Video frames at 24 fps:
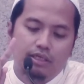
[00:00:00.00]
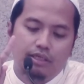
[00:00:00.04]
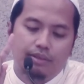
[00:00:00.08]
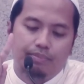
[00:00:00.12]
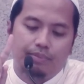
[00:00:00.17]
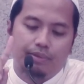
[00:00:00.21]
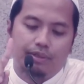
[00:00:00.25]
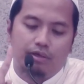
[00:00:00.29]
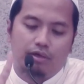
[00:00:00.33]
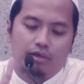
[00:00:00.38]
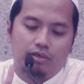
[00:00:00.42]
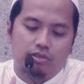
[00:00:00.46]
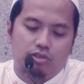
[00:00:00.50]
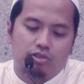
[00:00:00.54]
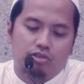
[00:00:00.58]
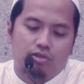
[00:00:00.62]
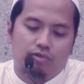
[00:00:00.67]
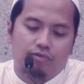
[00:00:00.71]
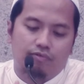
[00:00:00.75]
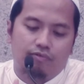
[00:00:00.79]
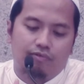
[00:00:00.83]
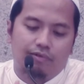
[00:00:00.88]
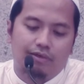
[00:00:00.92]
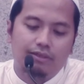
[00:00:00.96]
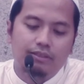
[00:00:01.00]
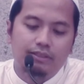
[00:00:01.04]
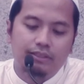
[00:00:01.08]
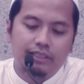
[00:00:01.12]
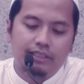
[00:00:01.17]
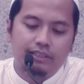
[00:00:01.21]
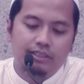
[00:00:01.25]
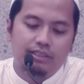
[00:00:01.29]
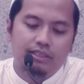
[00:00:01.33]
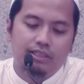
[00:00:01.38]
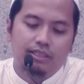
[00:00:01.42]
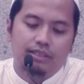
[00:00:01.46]
because of
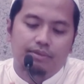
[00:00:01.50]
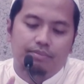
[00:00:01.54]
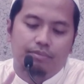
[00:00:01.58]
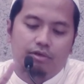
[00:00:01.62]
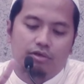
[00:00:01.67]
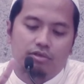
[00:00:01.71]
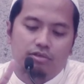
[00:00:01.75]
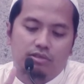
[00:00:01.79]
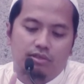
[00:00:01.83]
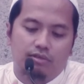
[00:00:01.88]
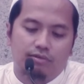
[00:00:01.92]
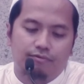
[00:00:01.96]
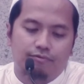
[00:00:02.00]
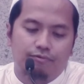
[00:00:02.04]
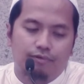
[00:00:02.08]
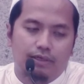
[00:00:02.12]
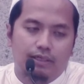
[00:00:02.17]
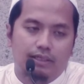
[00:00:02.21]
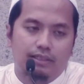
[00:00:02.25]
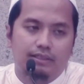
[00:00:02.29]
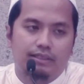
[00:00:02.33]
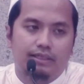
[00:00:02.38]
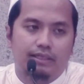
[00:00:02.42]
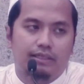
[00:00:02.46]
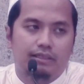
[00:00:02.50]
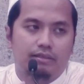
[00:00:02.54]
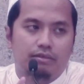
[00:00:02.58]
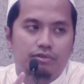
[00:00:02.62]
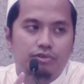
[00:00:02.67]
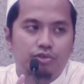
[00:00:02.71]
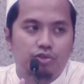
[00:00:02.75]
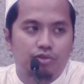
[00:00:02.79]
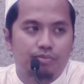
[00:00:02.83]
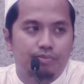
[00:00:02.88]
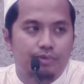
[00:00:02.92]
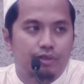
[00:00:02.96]
lineage, because of wealth, and
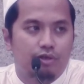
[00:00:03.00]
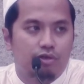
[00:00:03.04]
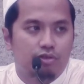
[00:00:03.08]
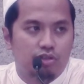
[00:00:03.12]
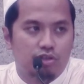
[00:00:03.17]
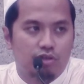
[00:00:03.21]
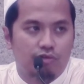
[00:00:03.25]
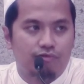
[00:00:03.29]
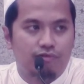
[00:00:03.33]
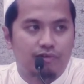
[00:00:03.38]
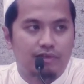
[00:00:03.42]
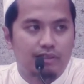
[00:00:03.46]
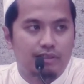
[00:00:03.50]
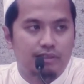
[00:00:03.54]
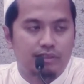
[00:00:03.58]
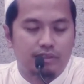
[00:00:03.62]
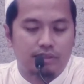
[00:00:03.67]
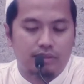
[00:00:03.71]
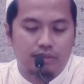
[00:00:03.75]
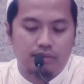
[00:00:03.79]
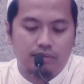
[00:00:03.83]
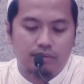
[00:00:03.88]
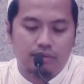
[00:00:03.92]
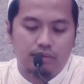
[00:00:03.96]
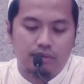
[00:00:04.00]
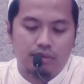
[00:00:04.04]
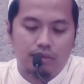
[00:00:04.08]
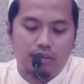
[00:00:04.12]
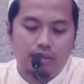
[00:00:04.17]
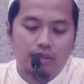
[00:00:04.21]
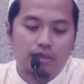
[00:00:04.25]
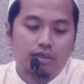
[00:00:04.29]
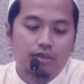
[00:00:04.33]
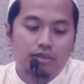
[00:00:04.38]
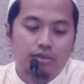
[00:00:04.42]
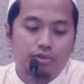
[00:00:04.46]
also because of religion.
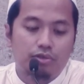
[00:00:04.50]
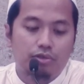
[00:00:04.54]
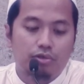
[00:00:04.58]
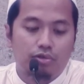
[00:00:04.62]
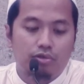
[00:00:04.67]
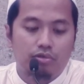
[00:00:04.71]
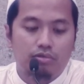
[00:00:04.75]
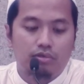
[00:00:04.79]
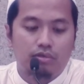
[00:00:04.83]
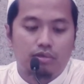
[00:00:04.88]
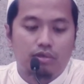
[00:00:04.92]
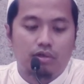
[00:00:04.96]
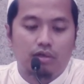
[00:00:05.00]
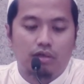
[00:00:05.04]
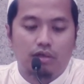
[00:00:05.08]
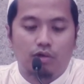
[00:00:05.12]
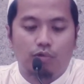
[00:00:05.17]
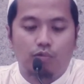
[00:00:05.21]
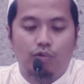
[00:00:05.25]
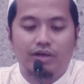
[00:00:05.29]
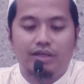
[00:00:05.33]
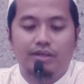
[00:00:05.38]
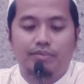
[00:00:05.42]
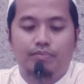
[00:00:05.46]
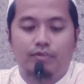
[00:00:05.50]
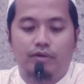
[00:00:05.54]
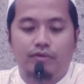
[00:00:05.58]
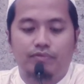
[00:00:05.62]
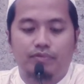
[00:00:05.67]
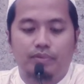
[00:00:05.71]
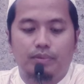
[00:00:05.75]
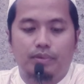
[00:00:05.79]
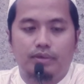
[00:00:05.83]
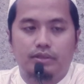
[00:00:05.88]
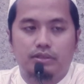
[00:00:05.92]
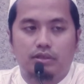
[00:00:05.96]
So what Prophet
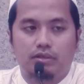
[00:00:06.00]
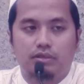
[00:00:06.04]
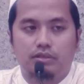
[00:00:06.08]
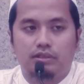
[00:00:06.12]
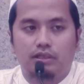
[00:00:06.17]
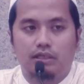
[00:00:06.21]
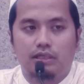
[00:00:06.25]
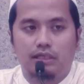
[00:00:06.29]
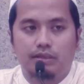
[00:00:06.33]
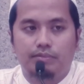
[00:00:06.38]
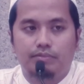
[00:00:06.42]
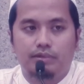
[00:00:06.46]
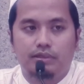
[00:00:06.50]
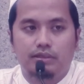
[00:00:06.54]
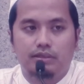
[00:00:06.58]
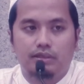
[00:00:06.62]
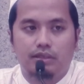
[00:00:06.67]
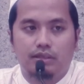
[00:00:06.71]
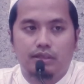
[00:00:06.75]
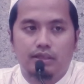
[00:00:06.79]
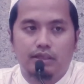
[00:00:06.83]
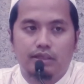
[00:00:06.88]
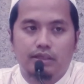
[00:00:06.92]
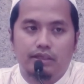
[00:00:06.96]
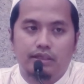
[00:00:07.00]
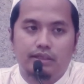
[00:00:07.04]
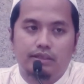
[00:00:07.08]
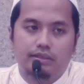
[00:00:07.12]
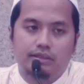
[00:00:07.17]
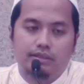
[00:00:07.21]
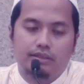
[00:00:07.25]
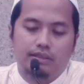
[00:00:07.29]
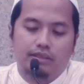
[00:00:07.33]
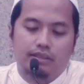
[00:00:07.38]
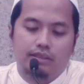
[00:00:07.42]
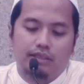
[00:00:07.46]
Muhammad sallallahu alaihi wasallam
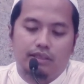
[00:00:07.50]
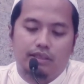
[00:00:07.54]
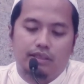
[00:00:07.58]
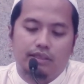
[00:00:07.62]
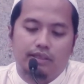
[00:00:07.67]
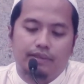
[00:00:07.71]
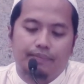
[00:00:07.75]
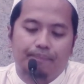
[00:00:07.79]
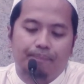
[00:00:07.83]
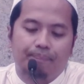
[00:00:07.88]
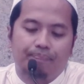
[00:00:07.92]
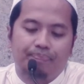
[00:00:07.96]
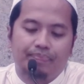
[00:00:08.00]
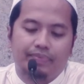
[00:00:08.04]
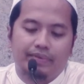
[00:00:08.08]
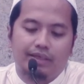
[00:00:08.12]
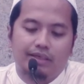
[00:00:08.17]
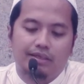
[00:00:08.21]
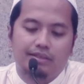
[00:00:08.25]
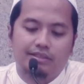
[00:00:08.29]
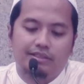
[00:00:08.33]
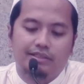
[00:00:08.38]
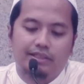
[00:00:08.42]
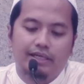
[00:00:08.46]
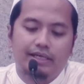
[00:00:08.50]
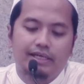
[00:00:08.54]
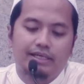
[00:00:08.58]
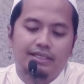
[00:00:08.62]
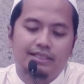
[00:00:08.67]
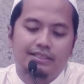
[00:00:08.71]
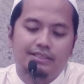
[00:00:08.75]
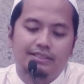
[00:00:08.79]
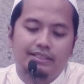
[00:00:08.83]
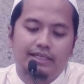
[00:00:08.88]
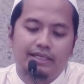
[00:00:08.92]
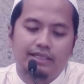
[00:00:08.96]
is
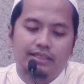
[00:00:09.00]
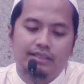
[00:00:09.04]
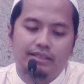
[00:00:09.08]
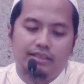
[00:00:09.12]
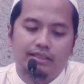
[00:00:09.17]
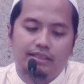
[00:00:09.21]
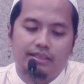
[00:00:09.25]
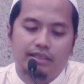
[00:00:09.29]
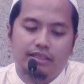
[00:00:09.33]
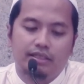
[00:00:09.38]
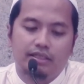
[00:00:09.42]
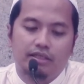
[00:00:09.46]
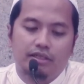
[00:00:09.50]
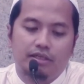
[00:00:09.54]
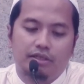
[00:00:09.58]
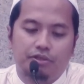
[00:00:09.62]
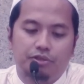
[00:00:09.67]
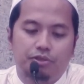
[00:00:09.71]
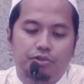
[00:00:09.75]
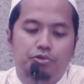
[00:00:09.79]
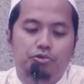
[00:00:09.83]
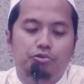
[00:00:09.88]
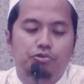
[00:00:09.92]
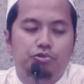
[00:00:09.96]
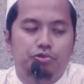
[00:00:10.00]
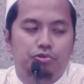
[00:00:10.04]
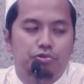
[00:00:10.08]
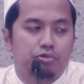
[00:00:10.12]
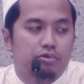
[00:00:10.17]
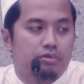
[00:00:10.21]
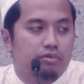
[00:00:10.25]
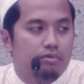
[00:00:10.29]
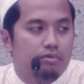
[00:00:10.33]
saying is that you should